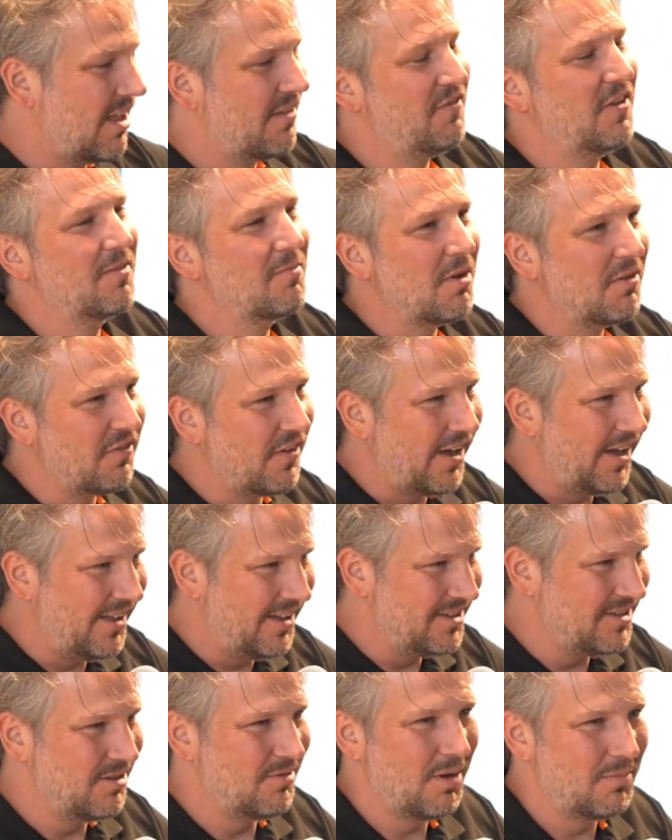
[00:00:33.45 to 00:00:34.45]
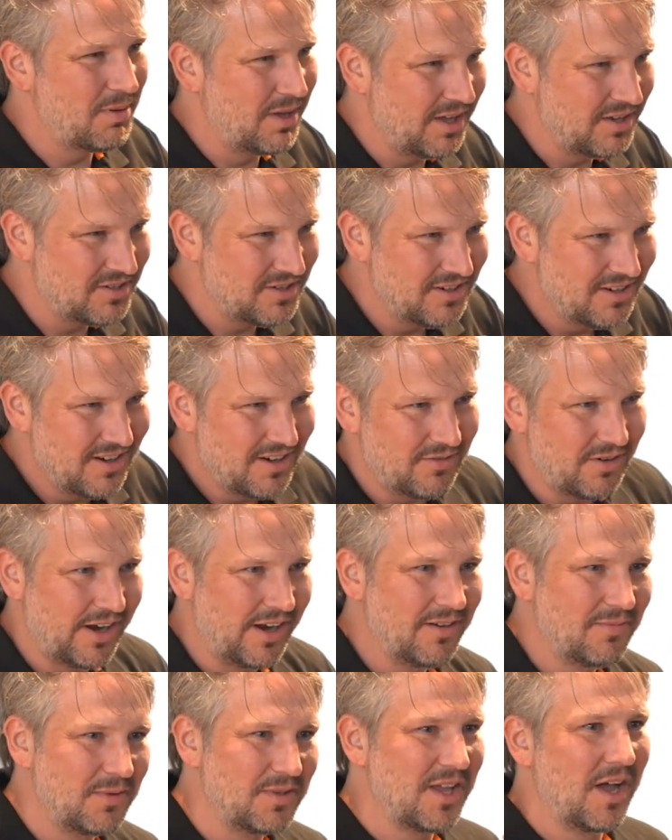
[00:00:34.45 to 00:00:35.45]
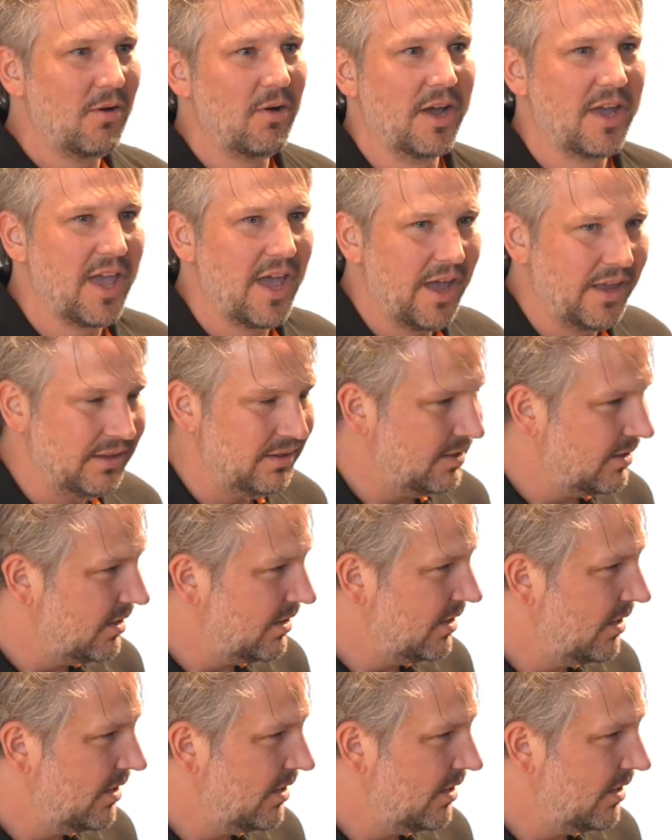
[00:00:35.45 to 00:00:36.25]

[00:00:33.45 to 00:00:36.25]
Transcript: that Figma file into a web page, right? But now I can.